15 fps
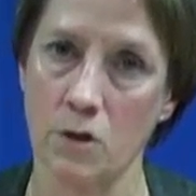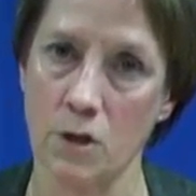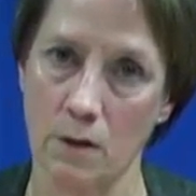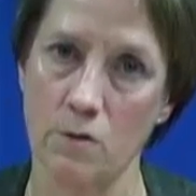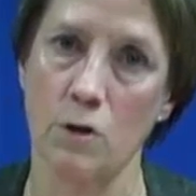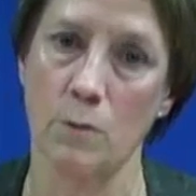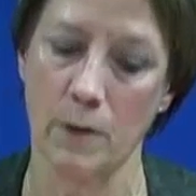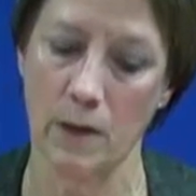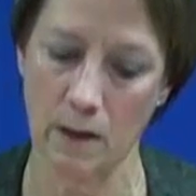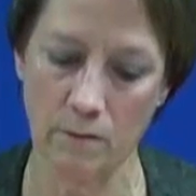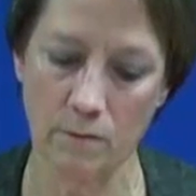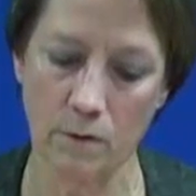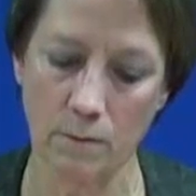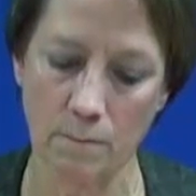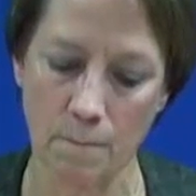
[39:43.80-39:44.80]
challenging
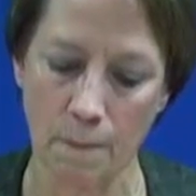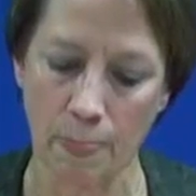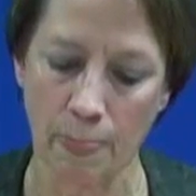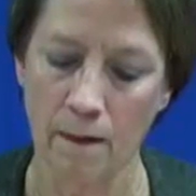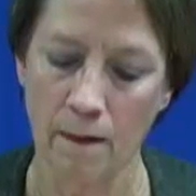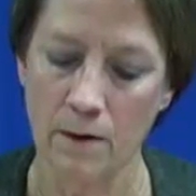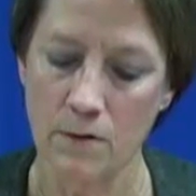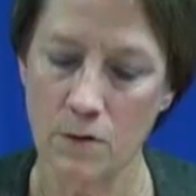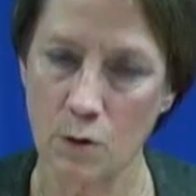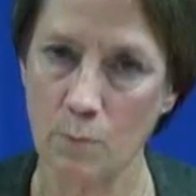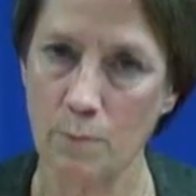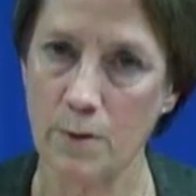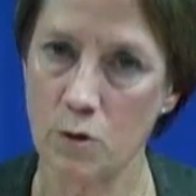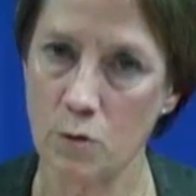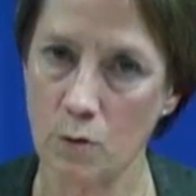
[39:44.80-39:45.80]
behavior.
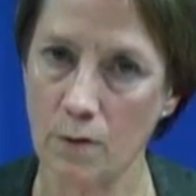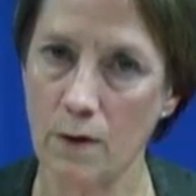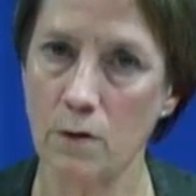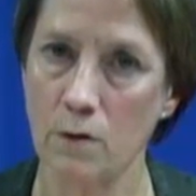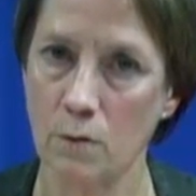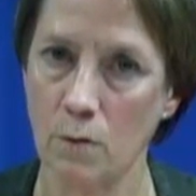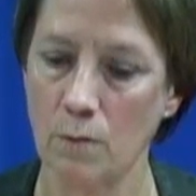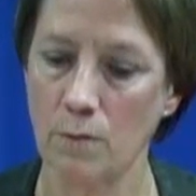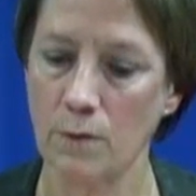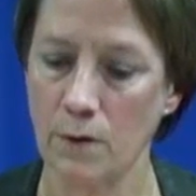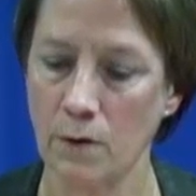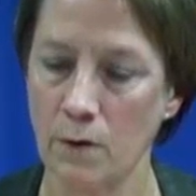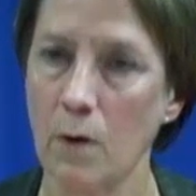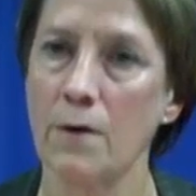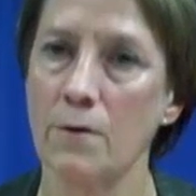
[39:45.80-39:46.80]
So be sure that you
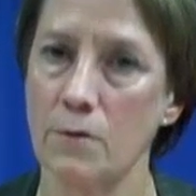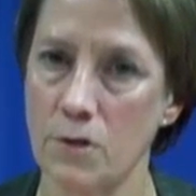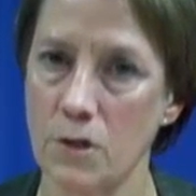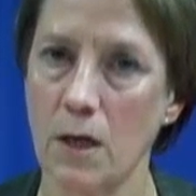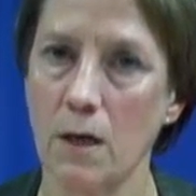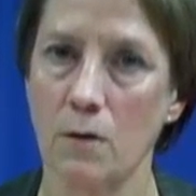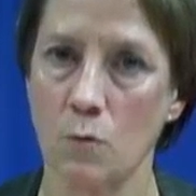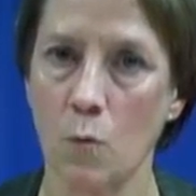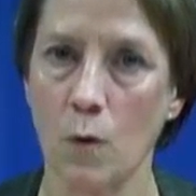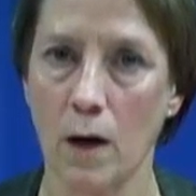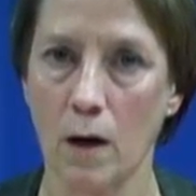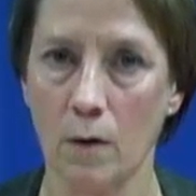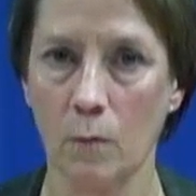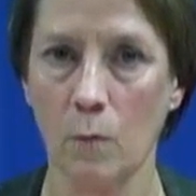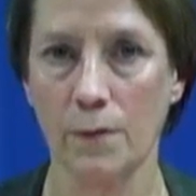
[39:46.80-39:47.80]
understand
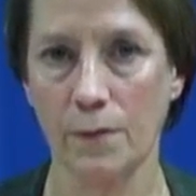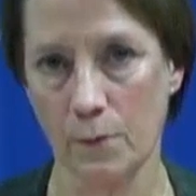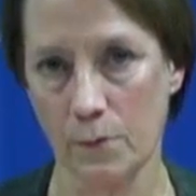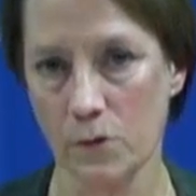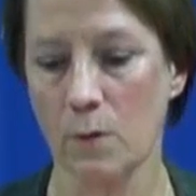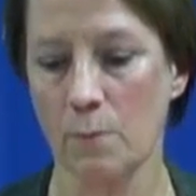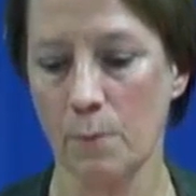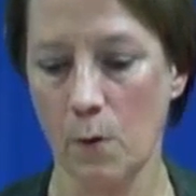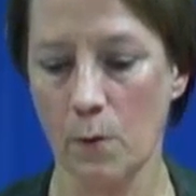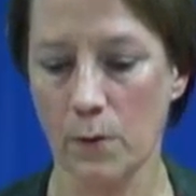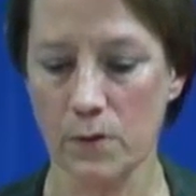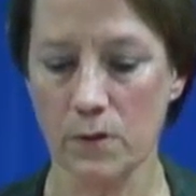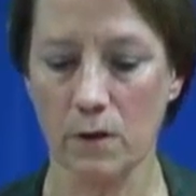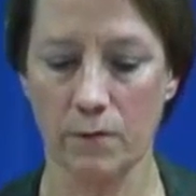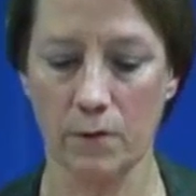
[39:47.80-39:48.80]
well what those
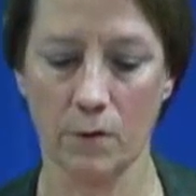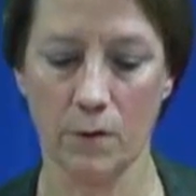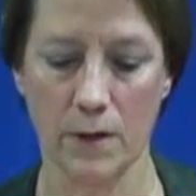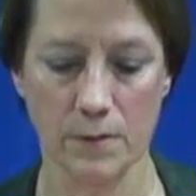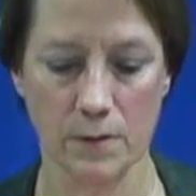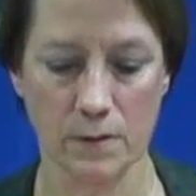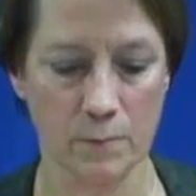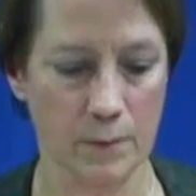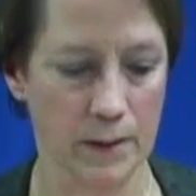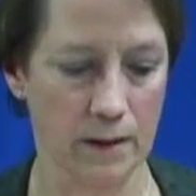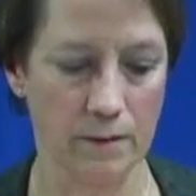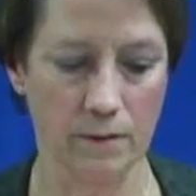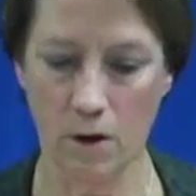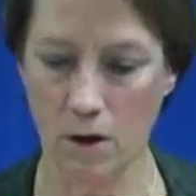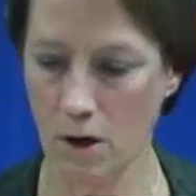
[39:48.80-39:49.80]
components of a crisis
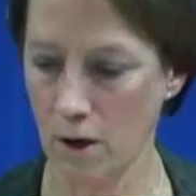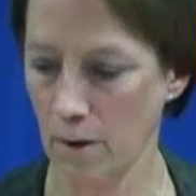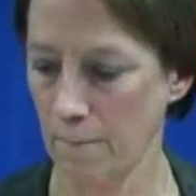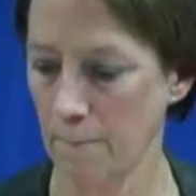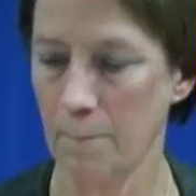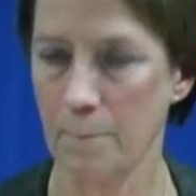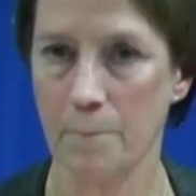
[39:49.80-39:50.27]
plan are.